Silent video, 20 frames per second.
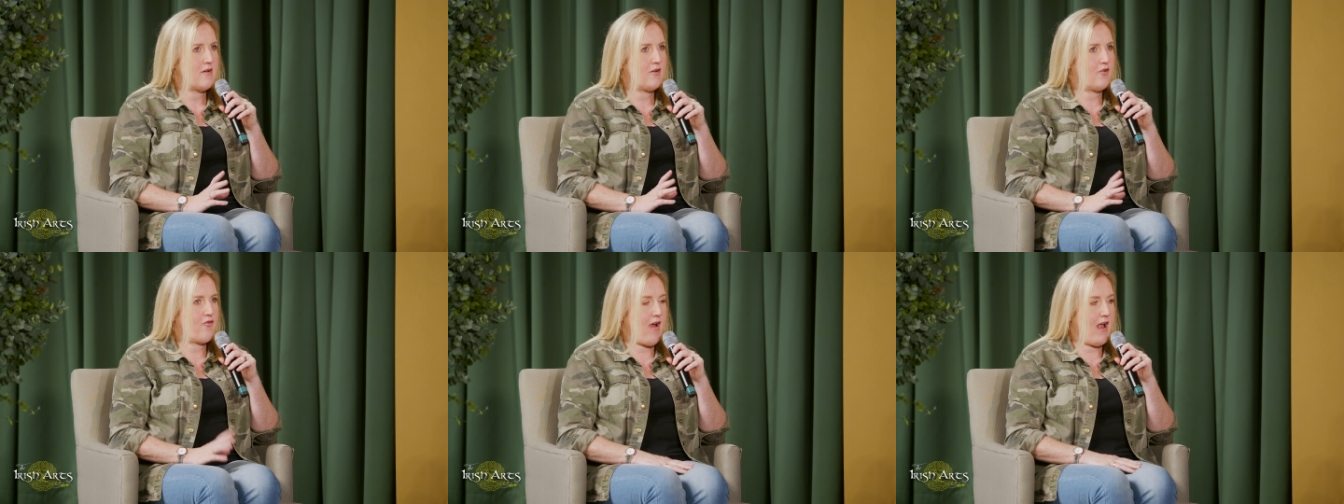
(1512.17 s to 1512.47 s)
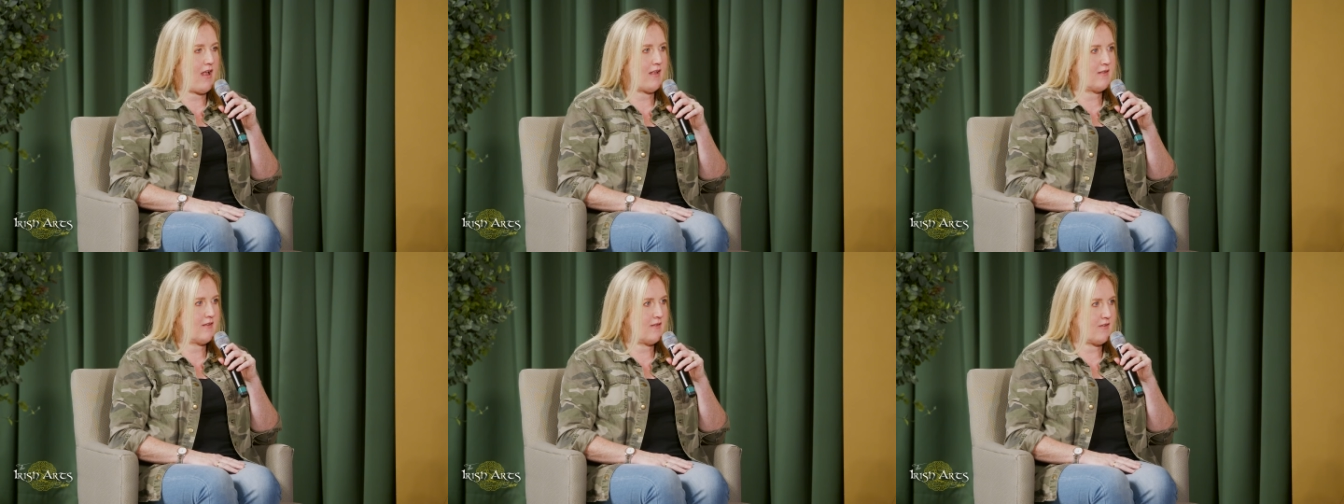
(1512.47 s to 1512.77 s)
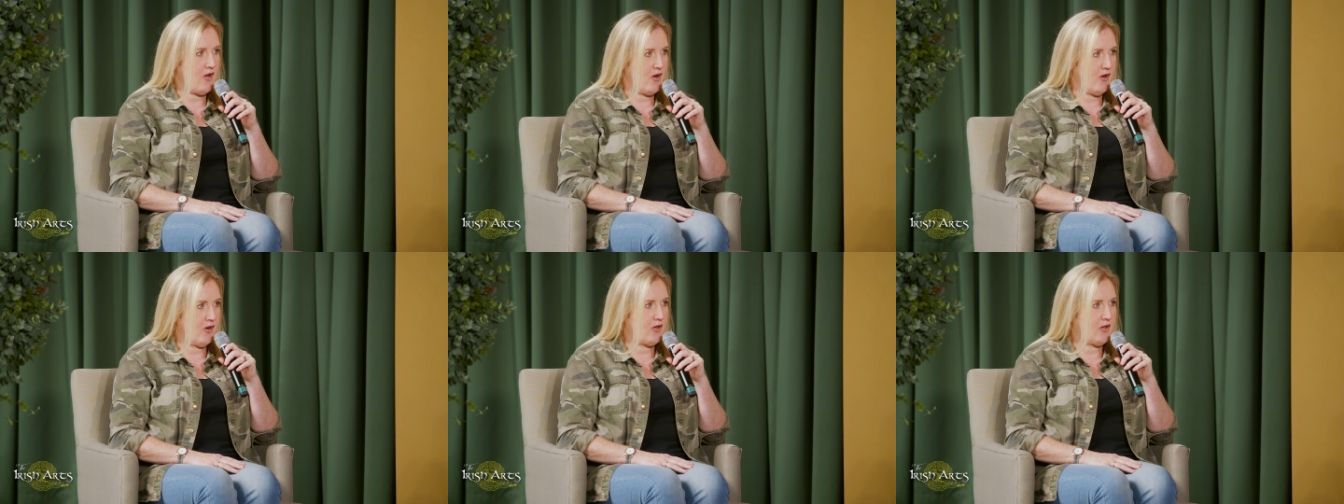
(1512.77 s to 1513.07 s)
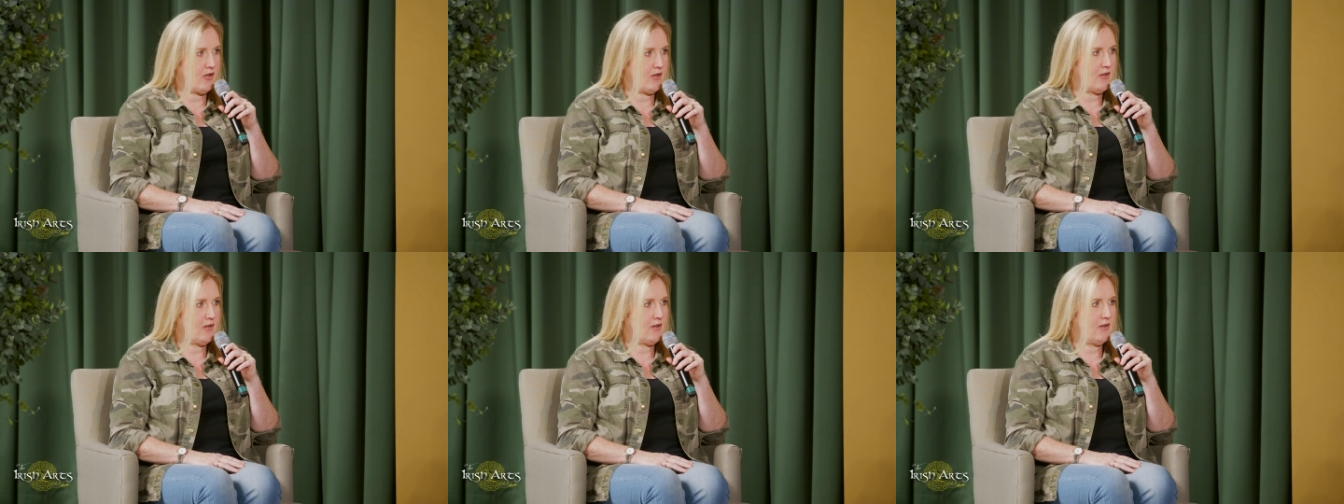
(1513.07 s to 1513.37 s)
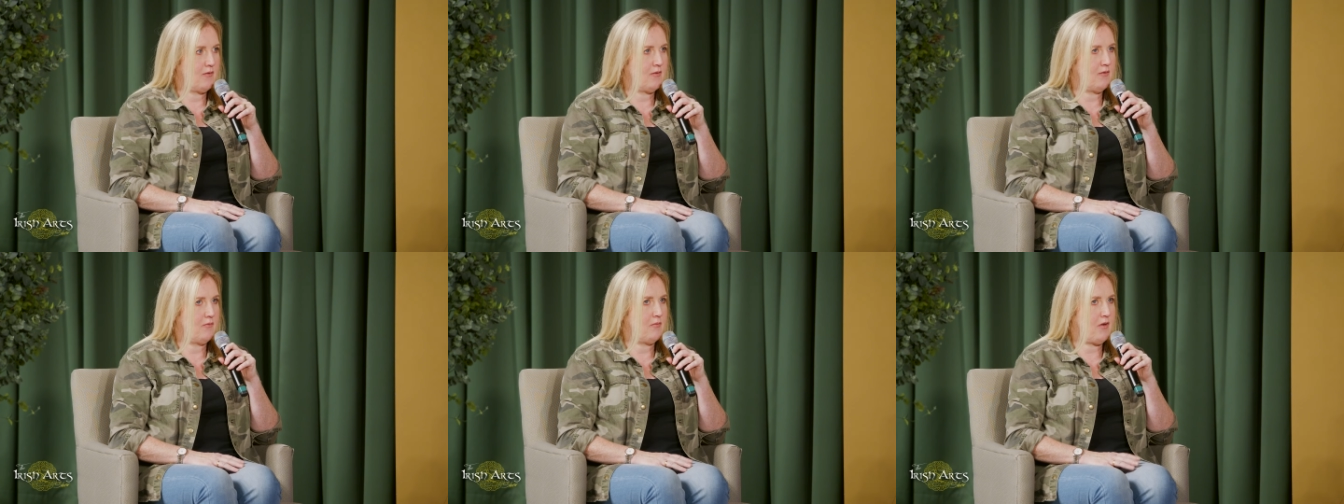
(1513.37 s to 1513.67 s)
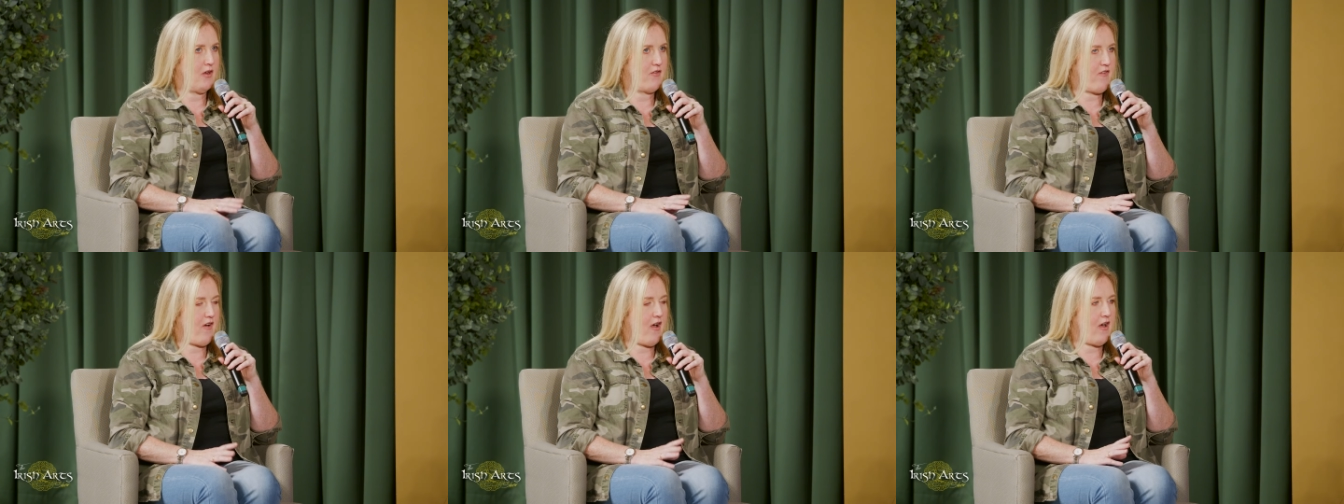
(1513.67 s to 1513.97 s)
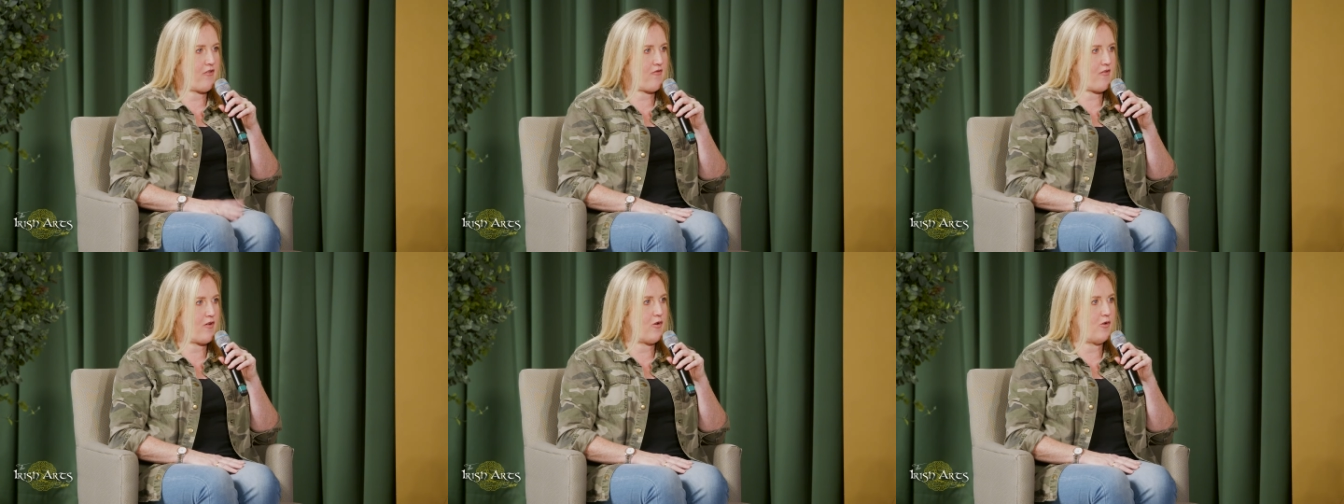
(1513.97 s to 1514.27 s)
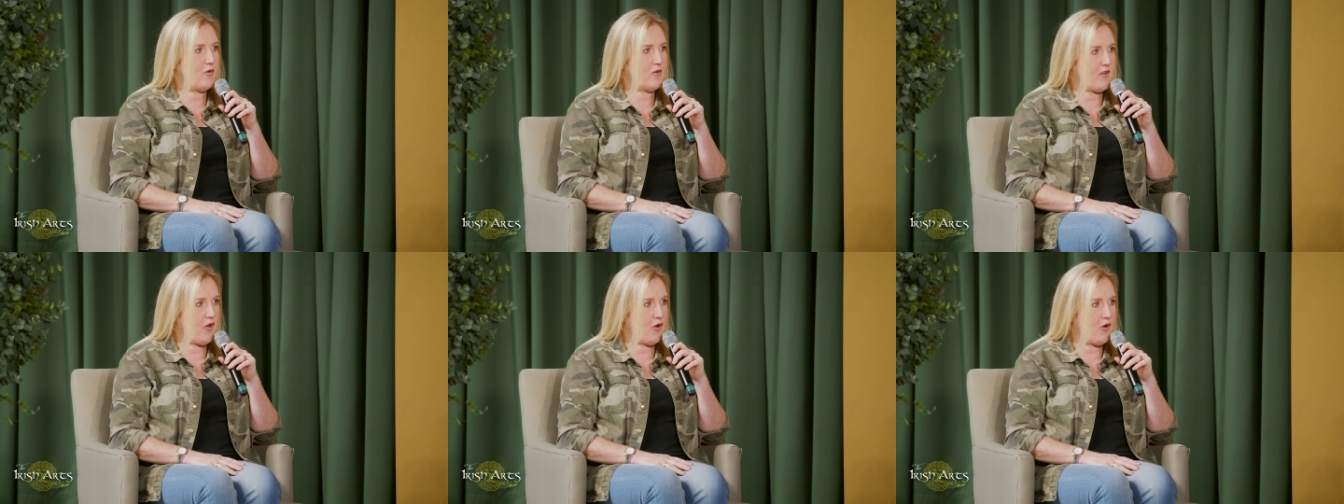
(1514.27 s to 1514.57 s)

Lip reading: grand-uncle, my father-in-law's